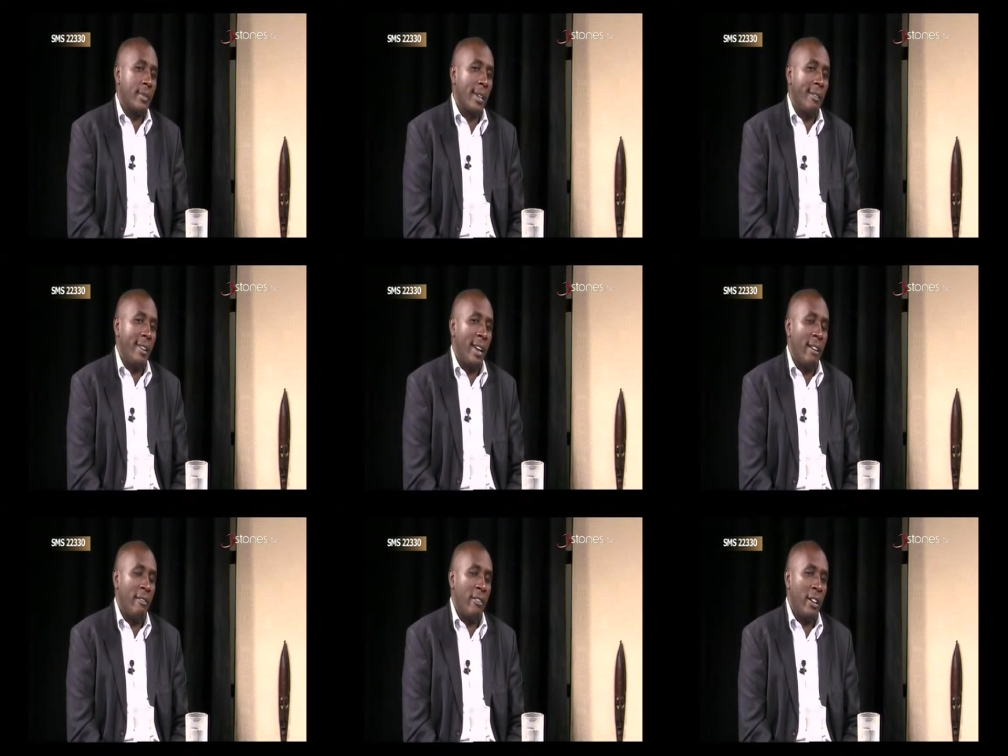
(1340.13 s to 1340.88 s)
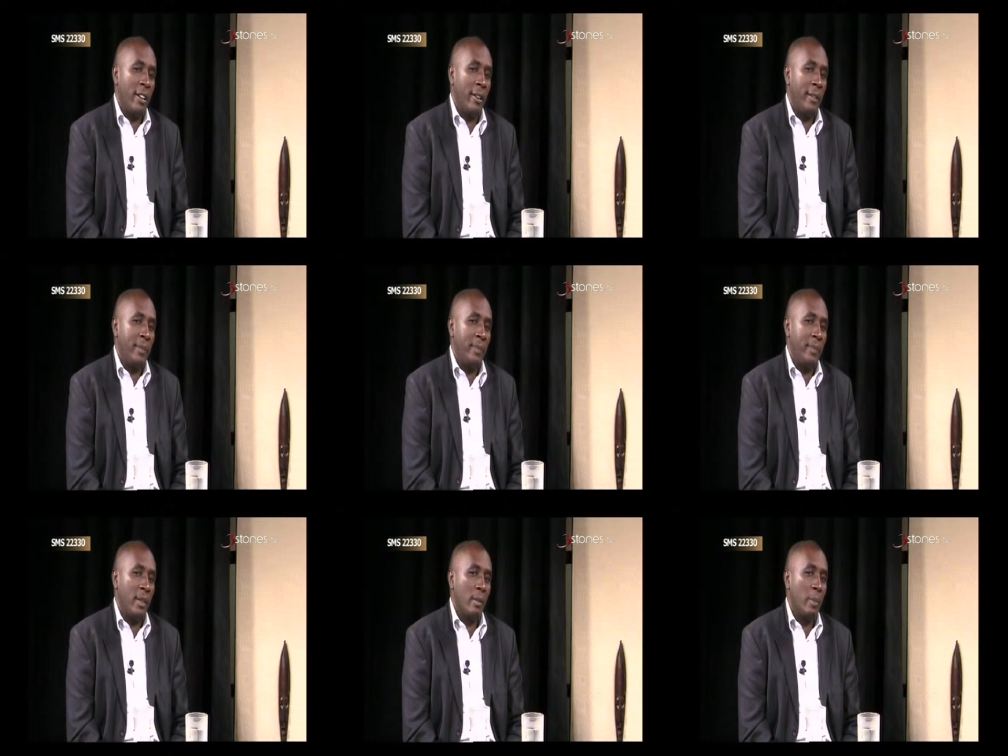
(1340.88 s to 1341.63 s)
we have
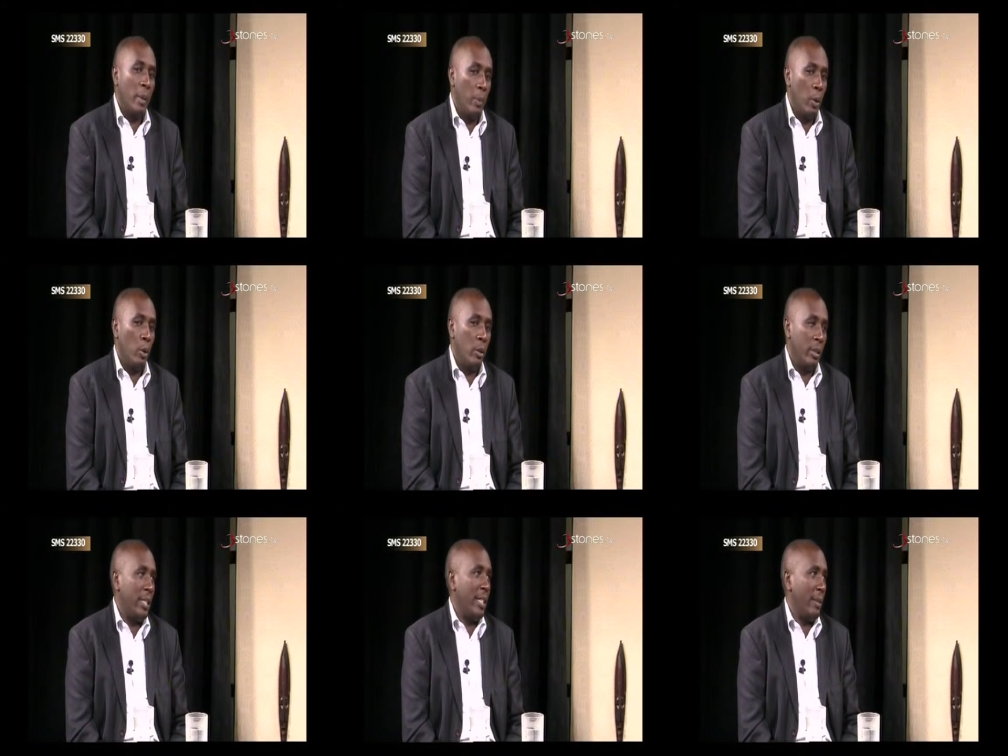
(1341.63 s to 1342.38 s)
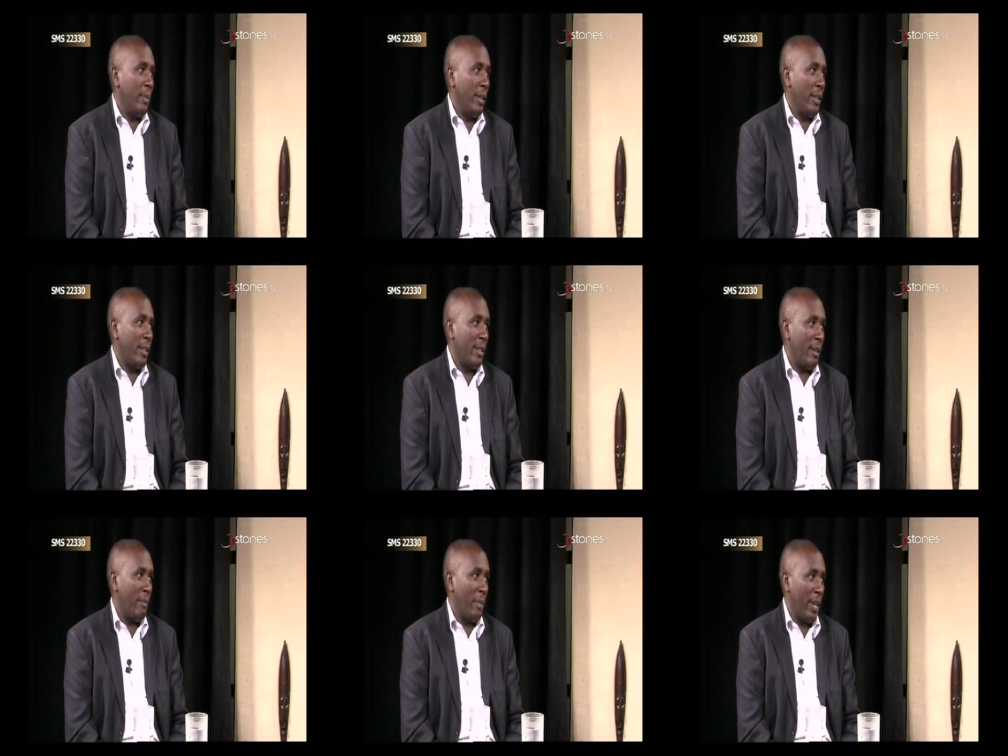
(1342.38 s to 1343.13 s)
people who sleep in the
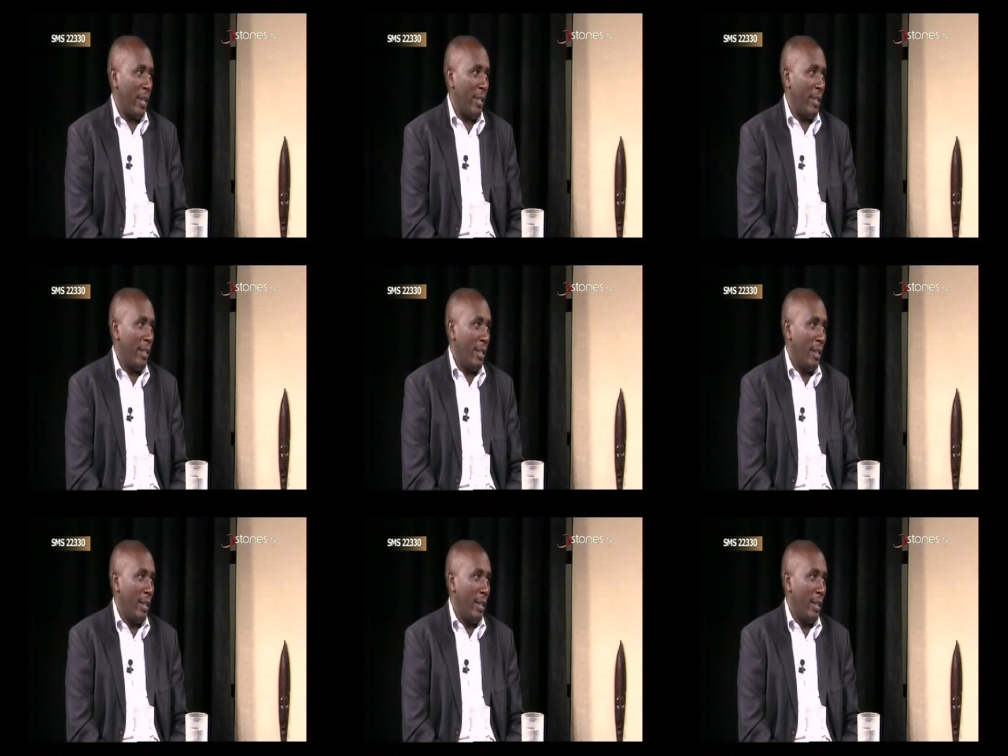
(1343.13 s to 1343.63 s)
same bed.